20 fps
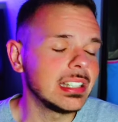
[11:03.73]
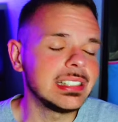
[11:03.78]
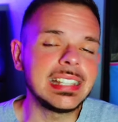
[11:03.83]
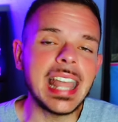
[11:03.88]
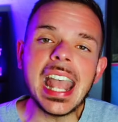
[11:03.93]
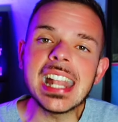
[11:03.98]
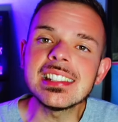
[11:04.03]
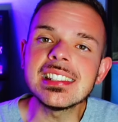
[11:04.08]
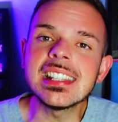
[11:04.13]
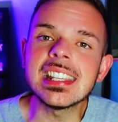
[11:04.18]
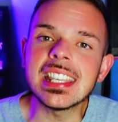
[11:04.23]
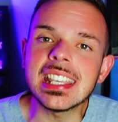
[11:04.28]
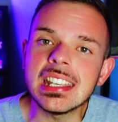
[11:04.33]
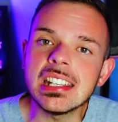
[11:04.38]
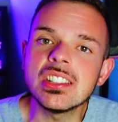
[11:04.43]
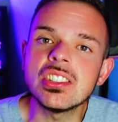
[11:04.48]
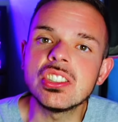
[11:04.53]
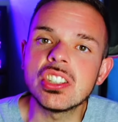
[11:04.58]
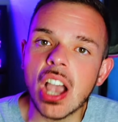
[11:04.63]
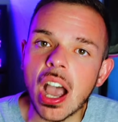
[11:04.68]
That's the
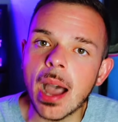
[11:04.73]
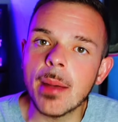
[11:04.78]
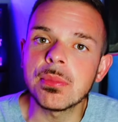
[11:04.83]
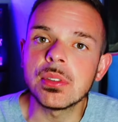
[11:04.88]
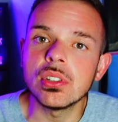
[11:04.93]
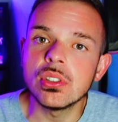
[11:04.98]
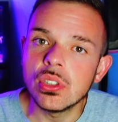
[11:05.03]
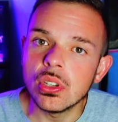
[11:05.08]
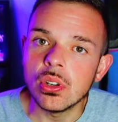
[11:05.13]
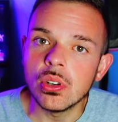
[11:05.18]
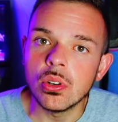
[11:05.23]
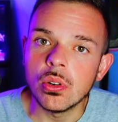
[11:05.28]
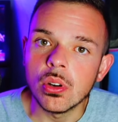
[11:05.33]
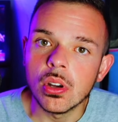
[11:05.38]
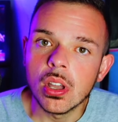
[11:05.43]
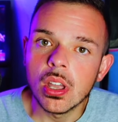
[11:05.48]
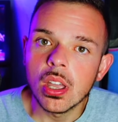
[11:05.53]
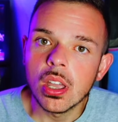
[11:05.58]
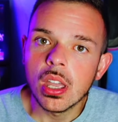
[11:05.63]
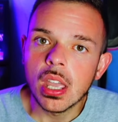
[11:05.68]
Heat's job to do.
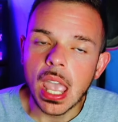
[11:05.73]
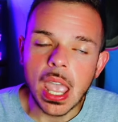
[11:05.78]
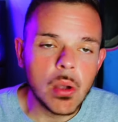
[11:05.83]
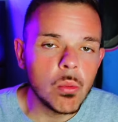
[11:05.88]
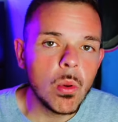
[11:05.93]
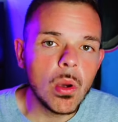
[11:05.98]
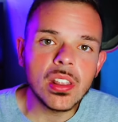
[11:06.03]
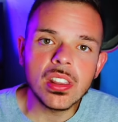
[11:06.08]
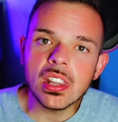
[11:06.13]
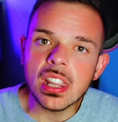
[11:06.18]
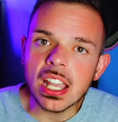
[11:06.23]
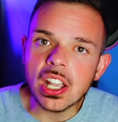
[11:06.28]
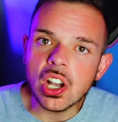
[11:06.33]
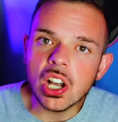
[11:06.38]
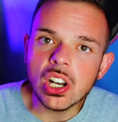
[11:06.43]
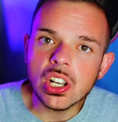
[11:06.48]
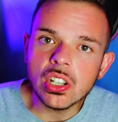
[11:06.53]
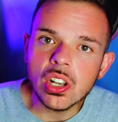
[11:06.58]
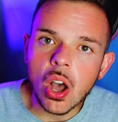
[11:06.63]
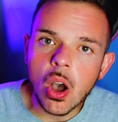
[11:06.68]
And whether they
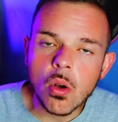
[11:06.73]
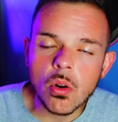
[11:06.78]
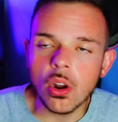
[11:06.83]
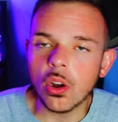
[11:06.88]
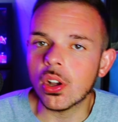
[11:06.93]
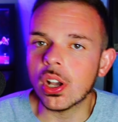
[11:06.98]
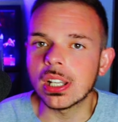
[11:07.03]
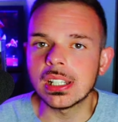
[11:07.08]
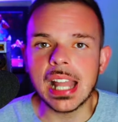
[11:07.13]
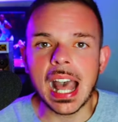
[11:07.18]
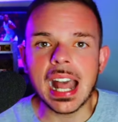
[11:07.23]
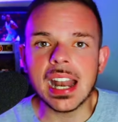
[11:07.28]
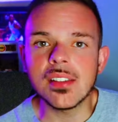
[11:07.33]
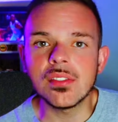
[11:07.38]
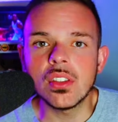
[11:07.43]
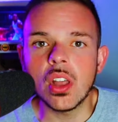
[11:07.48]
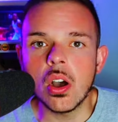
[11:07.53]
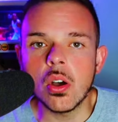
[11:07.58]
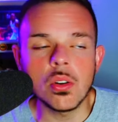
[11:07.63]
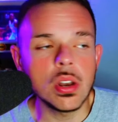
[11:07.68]
could have known or could not have
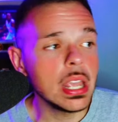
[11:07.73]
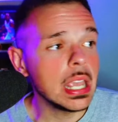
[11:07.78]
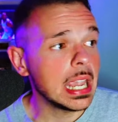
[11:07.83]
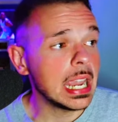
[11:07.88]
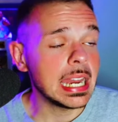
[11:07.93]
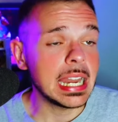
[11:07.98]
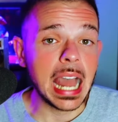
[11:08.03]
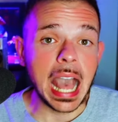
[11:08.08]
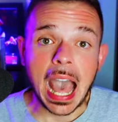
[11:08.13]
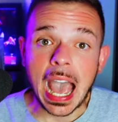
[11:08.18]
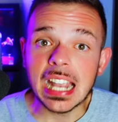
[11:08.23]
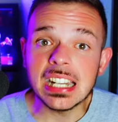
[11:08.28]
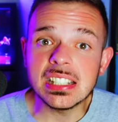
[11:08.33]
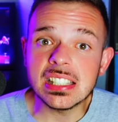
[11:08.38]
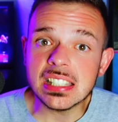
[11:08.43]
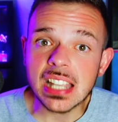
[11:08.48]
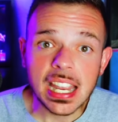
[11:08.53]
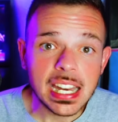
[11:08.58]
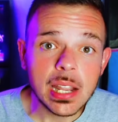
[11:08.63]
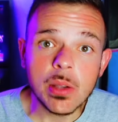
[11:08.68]
known, in
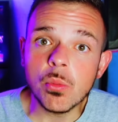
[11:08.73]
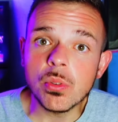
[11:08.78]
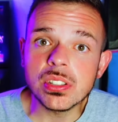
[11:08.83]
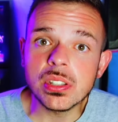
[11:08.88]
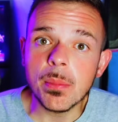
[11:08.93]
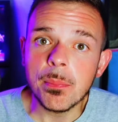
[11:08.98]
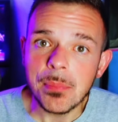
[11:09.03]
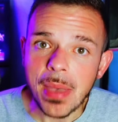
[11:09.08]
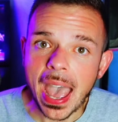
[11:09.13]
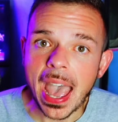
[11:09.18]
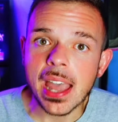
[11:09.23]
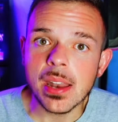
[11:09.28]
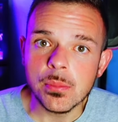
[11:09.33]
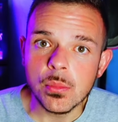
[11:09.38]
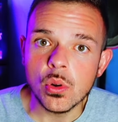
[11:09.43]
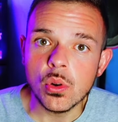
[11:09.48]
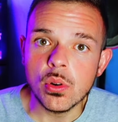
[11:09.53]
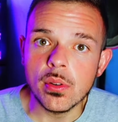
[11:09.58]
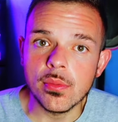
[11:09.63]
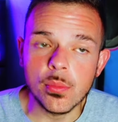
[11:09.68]
hindsight, it was a bad
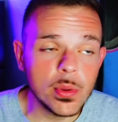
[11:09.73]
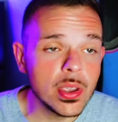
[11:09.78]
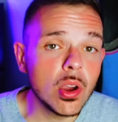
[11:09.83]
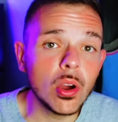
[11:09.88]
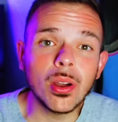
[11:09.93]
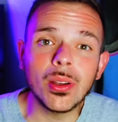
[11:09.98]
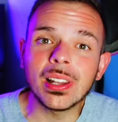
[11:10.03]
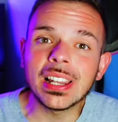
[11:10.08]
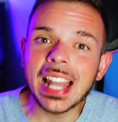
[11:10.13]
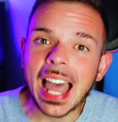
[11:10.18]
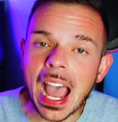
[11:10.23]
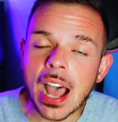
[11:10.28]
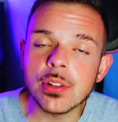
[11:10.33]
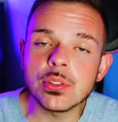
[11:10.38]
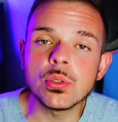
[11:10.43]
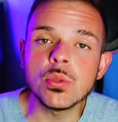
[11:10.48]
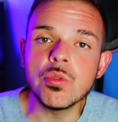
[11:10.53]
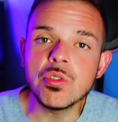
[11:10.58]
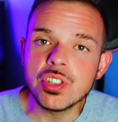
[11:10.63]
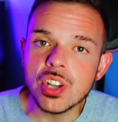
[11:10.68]
move. We are
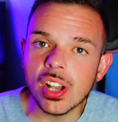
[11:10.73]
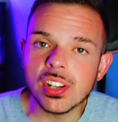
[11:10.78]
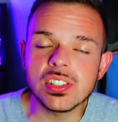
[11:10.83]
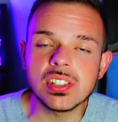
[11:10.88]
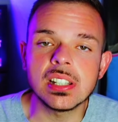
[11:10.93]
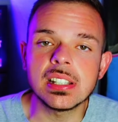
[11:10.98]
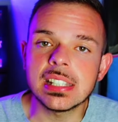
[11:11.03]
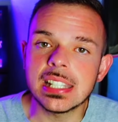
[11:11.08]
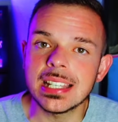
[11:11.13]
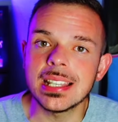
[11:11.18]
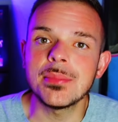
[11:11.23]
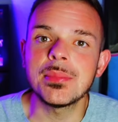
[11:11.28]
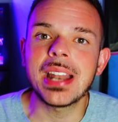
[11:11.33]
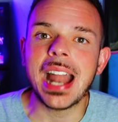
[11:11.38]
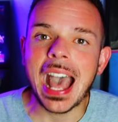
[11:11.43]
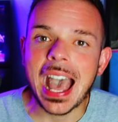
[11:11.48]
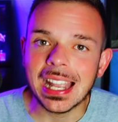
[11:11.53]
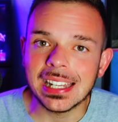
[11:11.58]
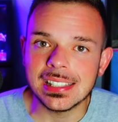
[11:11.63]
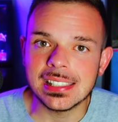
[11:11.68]
allowed to judge the team in
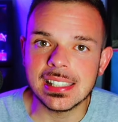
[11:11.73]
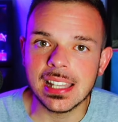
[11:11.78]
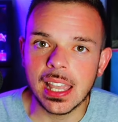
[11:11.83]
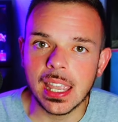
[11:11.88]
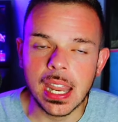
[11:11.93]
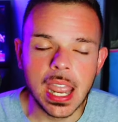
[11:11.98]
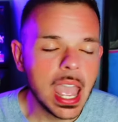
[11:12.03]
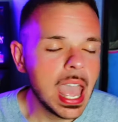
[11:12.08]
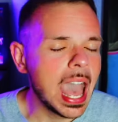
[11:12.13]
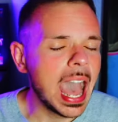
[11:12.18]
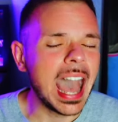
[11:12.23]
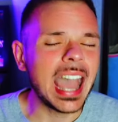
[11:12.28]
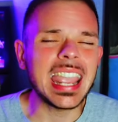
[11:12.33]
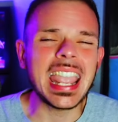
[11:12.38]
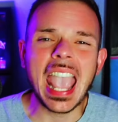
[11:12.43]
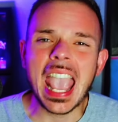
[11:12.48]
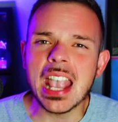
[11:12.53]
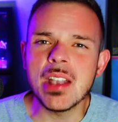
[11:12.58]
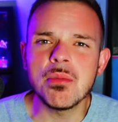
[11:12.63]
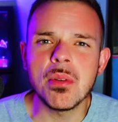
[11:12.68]
hindsight. I
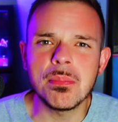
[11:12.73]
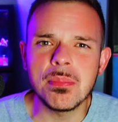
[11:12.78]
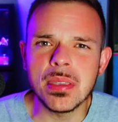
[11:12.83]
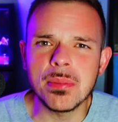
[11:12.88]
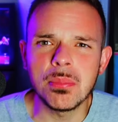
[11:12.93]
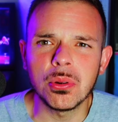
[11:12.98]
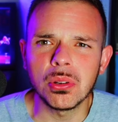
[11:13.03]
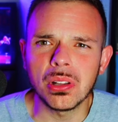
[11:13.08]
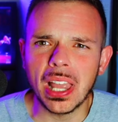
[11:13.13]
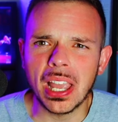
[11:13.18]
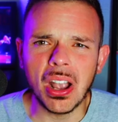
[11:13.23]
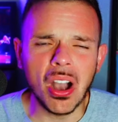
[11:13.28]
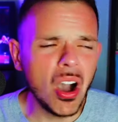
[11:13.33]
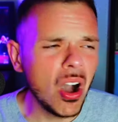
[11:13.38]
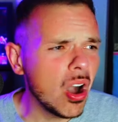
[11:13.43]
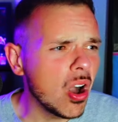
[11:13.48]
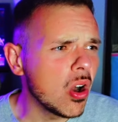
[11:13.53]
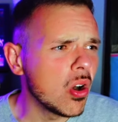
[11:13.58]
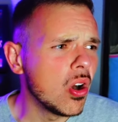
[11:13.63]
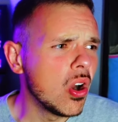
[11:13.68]
hate when people are like,
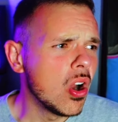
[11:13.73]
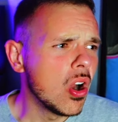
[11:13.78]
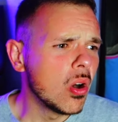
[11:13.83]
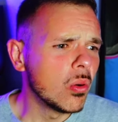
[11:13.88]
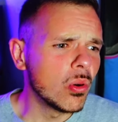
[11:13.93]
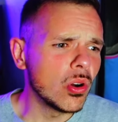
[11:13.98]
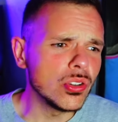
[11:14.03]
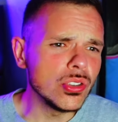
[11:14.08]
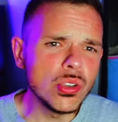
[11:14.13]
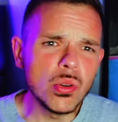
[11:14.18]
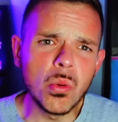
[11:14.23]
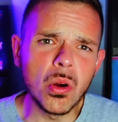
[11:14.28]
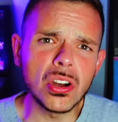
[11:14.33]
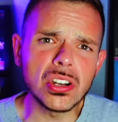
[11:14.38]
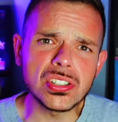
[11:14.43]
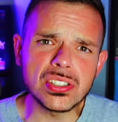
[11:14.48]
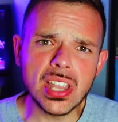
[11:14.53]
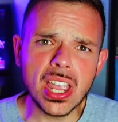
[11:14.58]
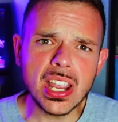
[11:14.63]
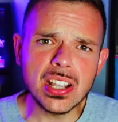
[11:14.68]
oh, well, you
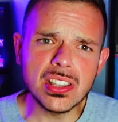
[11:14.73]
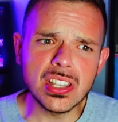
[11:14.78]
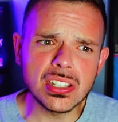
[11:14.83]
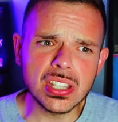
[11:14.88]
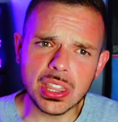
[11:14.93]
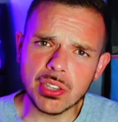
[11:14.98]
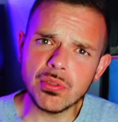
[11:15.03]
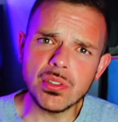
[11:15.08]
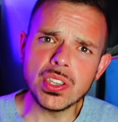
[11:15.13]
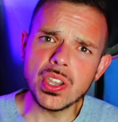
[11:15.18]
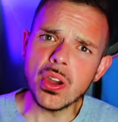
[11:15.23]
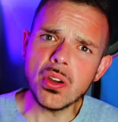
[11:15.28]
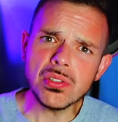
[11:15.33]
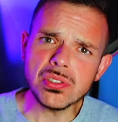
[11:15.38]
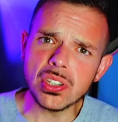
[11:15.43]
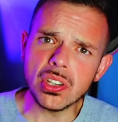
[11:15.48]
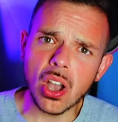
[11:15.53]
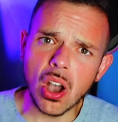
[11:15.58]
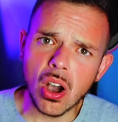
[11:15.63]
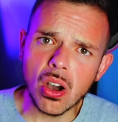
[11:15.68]
weren't saying this 3
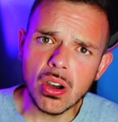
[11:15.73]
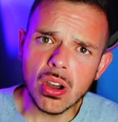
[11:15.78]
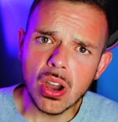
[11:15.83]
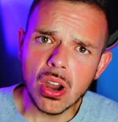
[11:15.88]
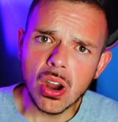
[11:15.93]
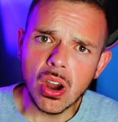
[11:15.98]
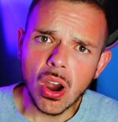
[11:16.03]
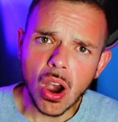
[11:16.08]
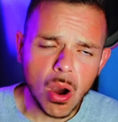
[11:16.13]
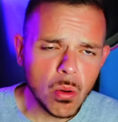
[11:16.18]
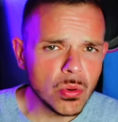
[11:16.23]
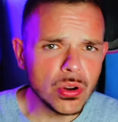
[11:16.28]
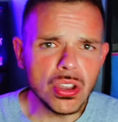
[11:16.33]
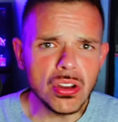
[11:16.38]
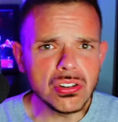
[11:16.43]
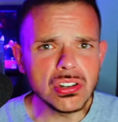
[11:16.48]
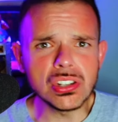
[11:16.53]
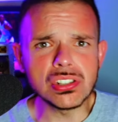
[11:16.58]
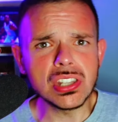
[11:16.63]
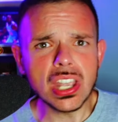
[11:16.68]
years ago. Oh, well,
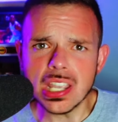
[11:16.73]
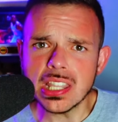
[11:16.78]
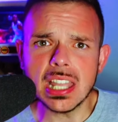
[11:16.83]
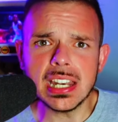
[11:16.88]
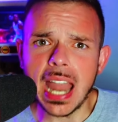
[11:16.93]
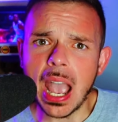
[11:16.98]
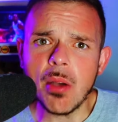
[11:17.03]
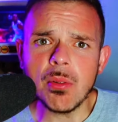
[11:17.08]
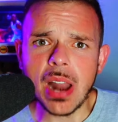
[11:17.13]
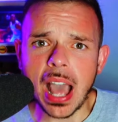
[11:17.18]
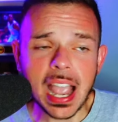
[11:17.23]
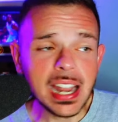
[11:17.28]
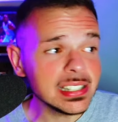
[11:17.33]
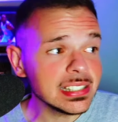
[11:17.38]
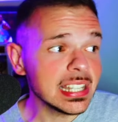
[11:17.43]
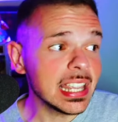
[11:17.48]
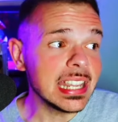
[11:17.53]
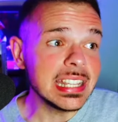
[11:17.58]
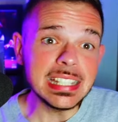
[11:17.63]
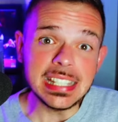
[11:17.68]
you're just saying that now in
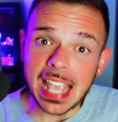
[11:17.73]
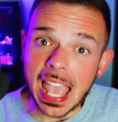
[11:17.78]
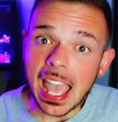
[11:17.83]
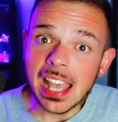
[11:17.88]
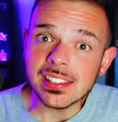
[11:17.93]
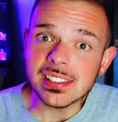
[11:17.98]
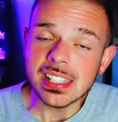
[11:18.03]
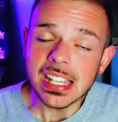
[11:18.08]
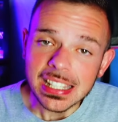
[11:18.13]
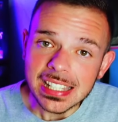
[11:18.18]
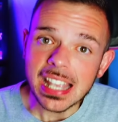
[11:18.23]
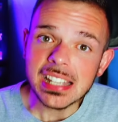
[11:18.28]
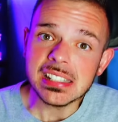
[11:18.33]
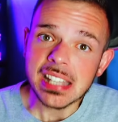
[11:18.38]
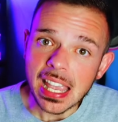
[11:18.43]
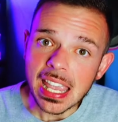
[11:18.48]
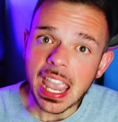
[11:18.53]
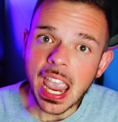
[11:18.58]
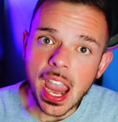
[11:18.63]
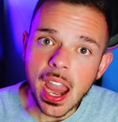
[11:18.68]
hindsight. Yes. Yes,
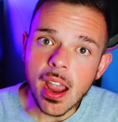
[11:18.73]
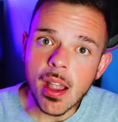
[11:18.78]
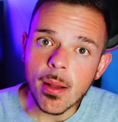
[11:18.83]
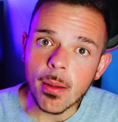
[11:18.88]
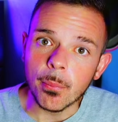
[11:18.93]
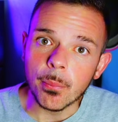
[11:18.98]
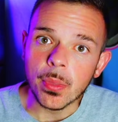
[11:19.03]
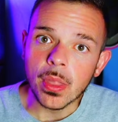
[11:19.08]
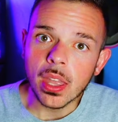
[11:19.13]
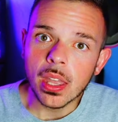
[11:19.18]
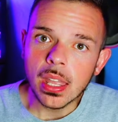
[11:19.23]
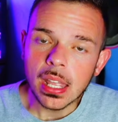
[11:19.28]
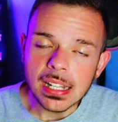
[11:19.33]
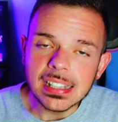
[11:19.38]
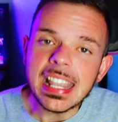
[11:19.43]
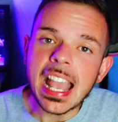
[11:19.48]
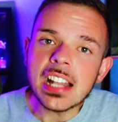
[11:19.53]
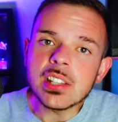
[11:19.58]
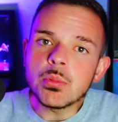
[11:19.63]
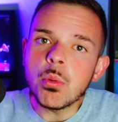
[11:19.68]
I am.
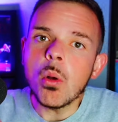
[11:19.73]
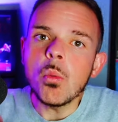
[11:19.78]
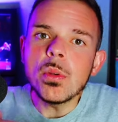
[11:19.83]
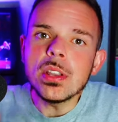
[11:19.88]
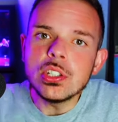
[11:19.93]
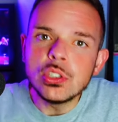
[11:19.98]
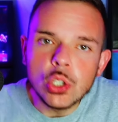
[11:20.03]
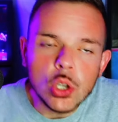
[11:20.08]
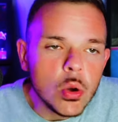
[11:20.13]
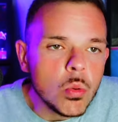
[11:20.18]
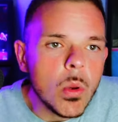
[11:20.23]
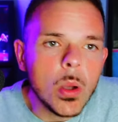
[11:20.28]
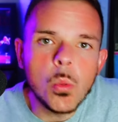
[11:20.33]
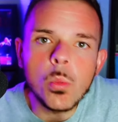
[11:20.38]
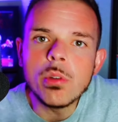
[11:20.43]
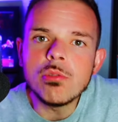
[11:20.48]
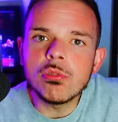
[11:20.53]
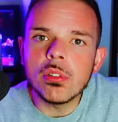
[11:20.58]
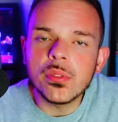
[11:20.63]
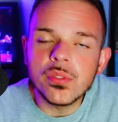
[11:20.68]
That's what we do when
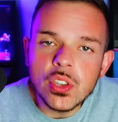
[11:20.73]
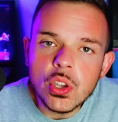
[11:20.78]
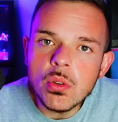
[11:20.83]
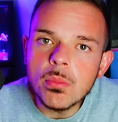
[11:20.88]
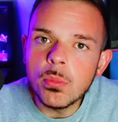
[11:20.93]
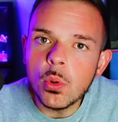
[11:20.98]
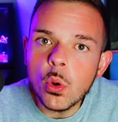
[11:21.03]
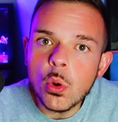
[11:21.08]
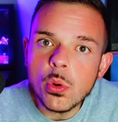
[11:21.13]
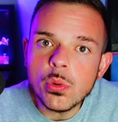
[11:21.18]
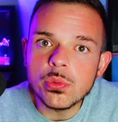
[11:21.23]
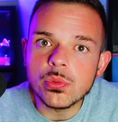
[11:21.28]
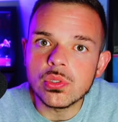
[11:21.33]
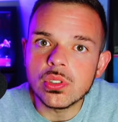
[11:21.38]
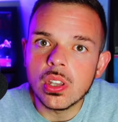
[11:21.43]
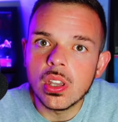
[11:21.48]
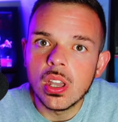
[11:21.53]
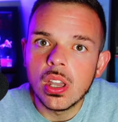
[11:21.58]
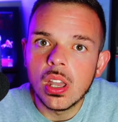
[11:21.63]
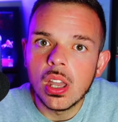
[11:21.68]
we review
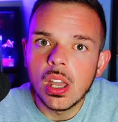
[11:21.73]
moves.